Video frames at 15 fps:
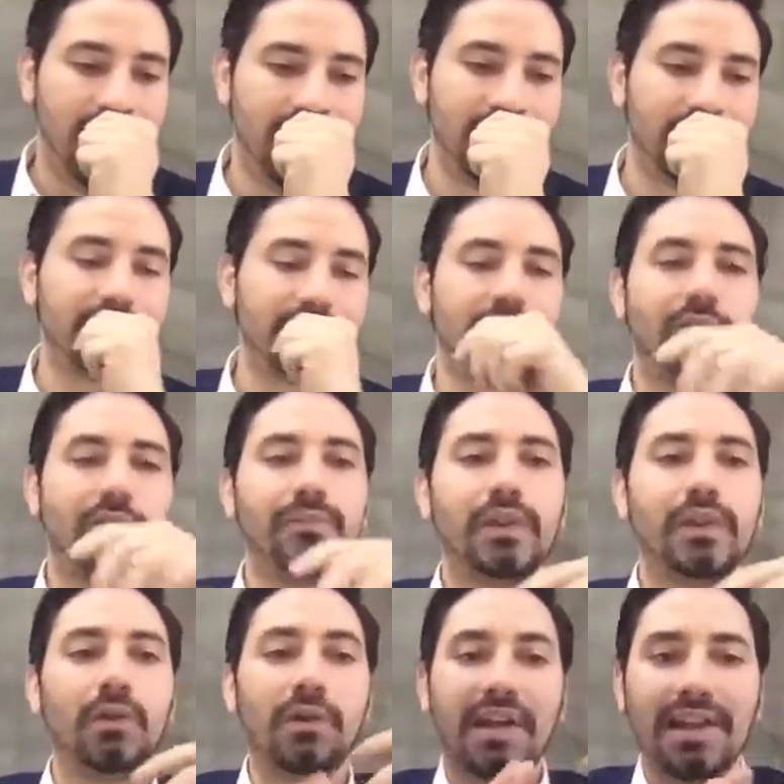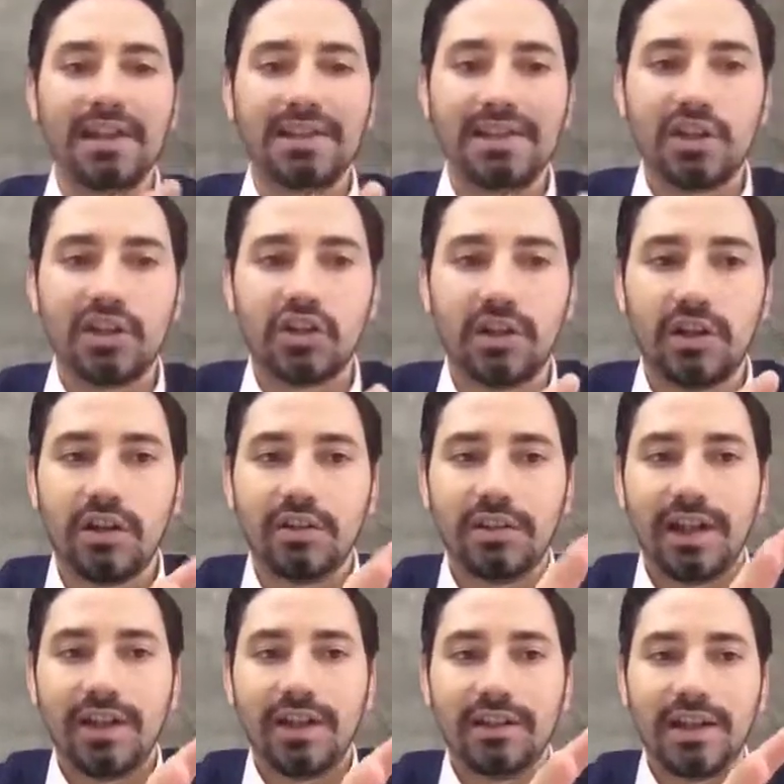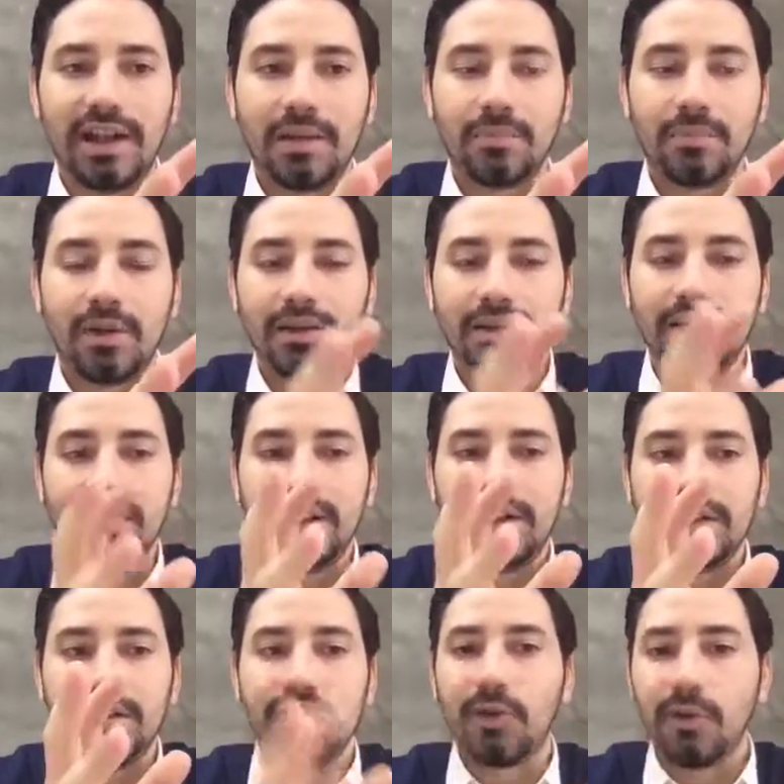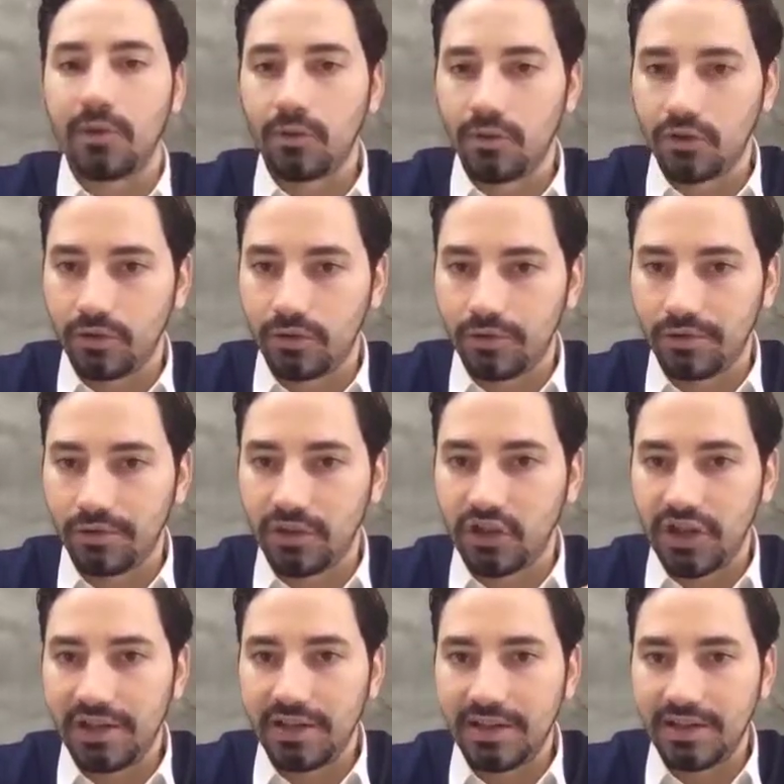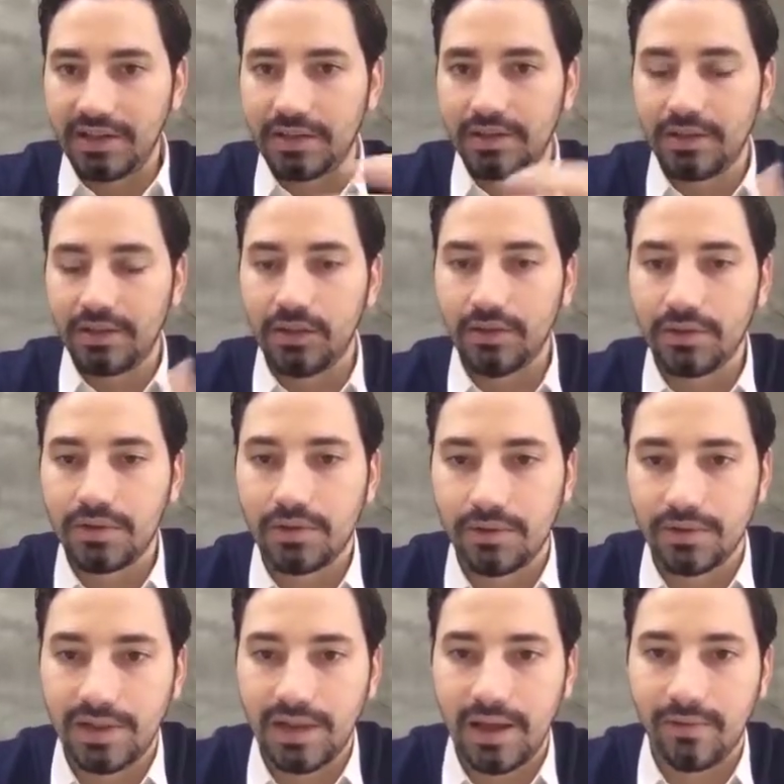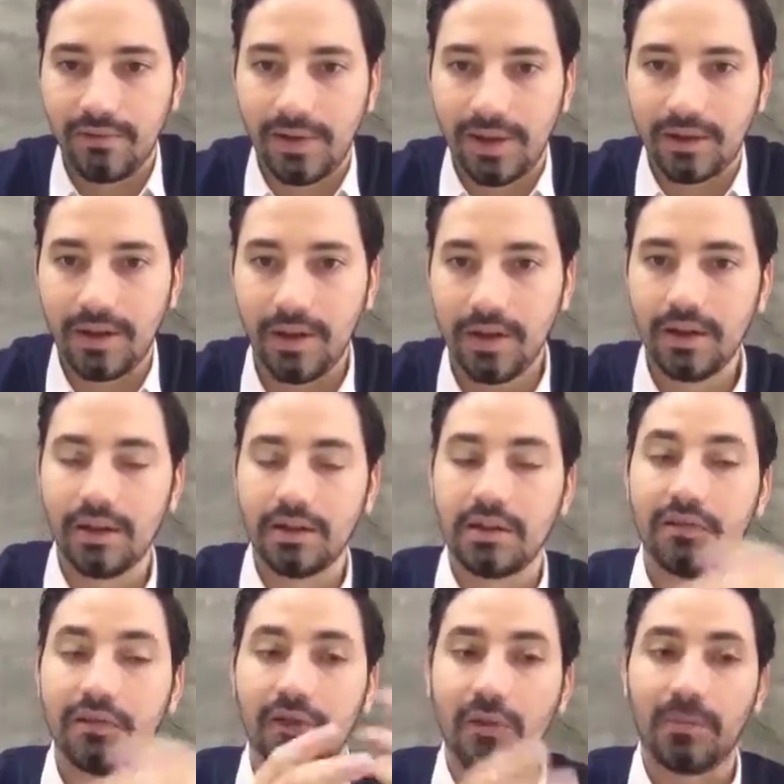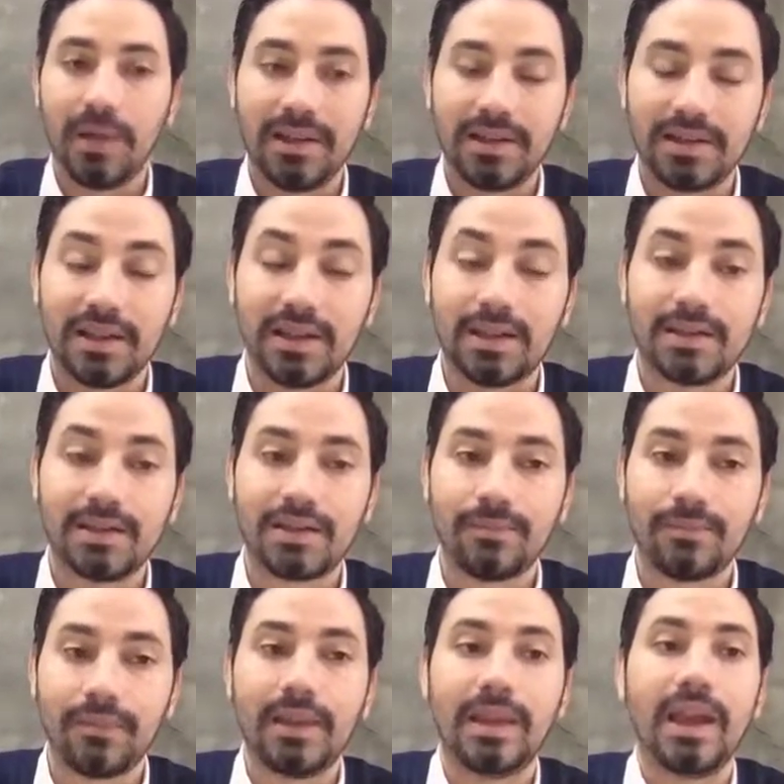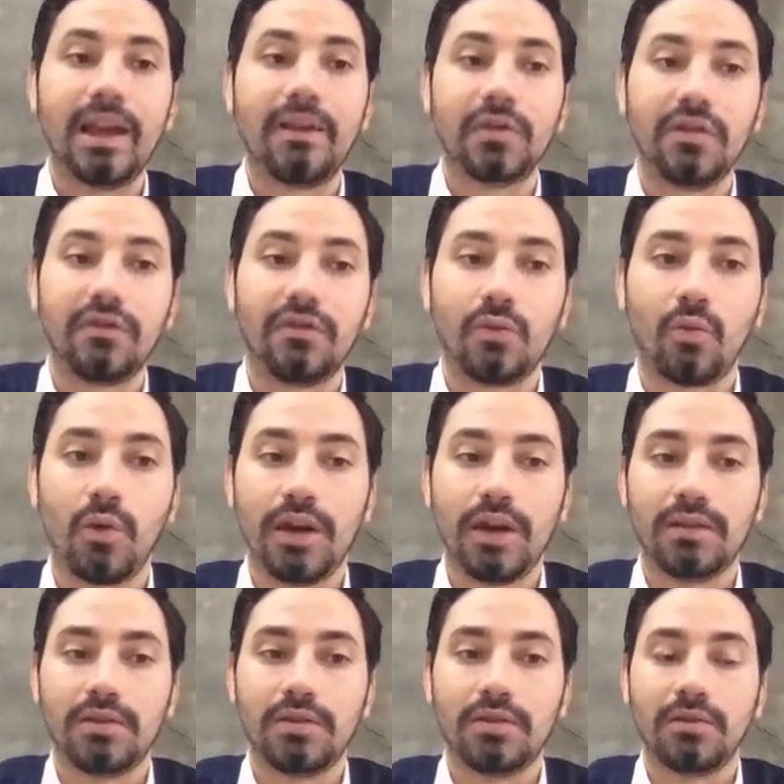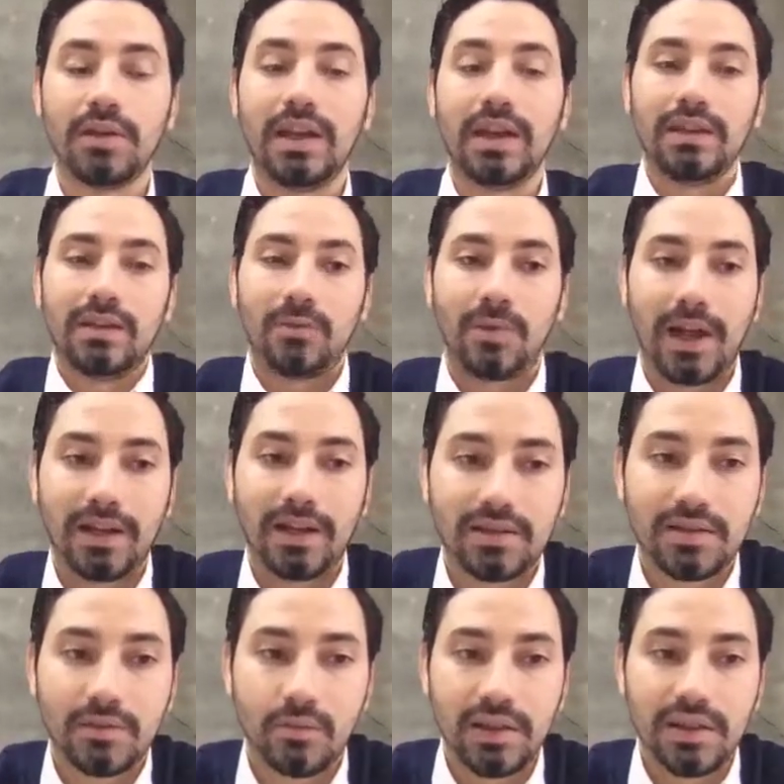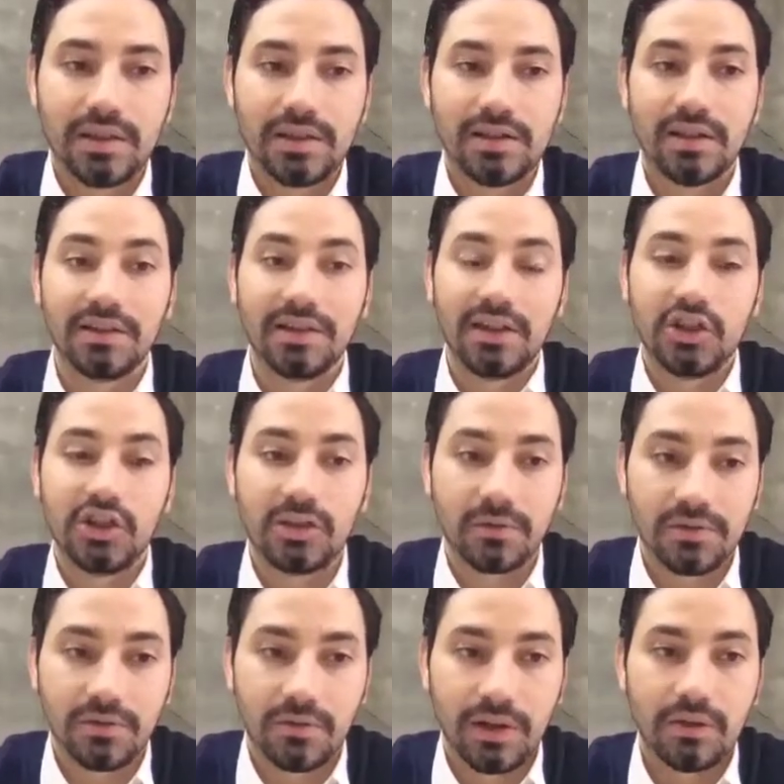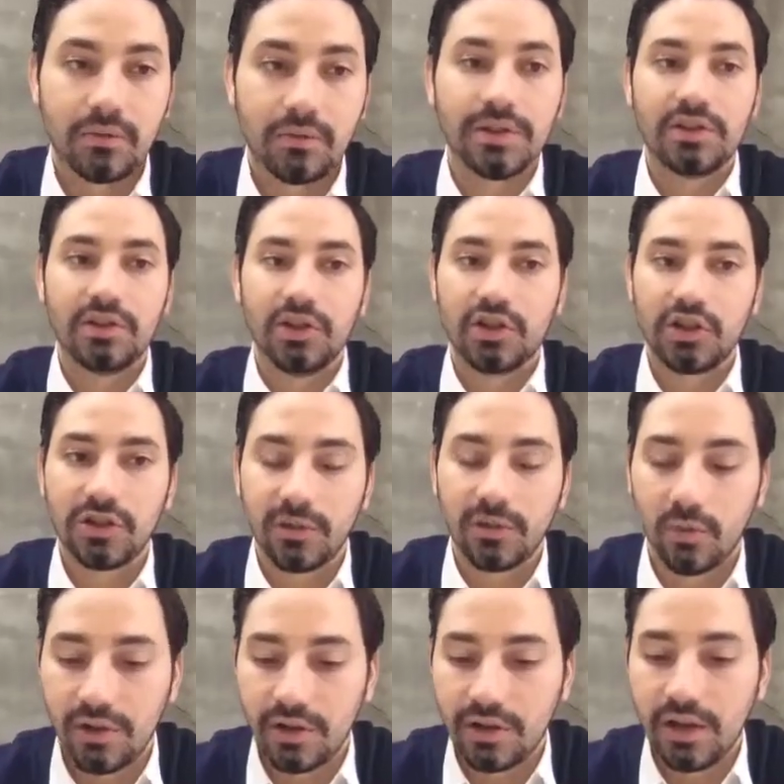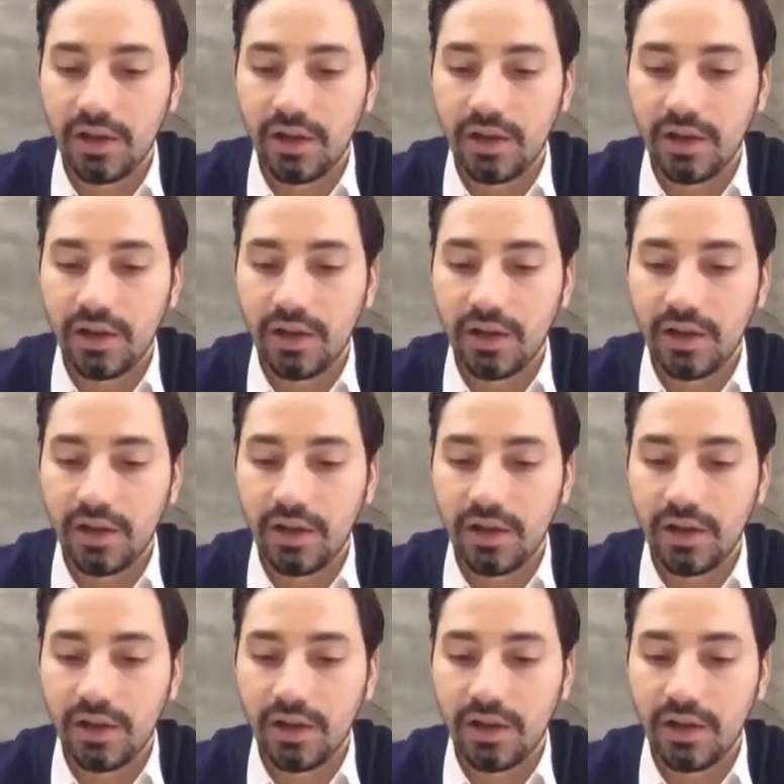So localization on that part is very crucial. The Chinese users, they have like a different mindset. They have a different way to interact with a digital screen, with the digital world.